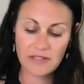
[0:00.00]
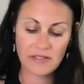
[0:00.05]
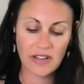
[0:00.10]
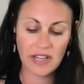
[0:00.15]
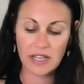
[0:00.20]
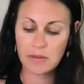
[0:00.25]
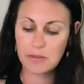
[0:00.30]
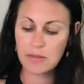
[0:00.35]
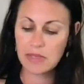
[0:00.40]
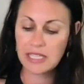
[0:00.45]

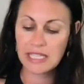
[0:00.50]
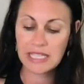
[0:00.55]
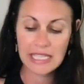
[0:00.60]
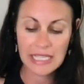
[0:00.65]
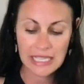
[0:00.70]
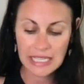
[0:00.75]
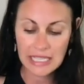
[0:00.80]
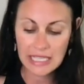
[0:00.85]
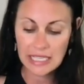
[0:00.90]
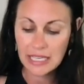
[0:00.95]
vitamin
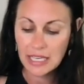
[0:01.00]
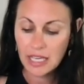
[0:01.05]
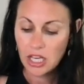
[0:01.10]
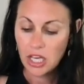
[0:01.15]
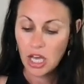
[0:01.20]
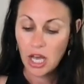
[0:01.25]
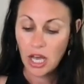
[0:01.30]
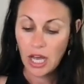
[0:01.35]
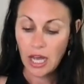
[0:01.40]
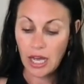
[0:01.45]
E,
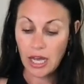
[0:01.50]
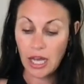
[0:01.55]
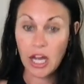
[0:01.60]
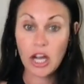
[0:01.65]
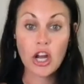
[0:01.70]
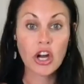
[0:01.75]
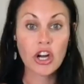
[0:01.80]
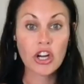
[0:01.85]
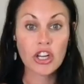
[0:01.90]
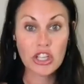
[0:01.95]

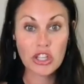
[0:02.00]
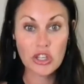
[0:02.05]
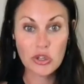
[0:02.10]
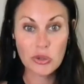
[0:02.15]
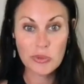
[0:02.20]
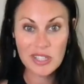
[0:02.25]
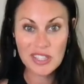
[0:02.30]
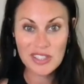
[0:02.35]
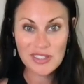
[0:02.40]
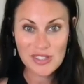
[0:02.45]

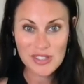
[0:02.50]
curcumin.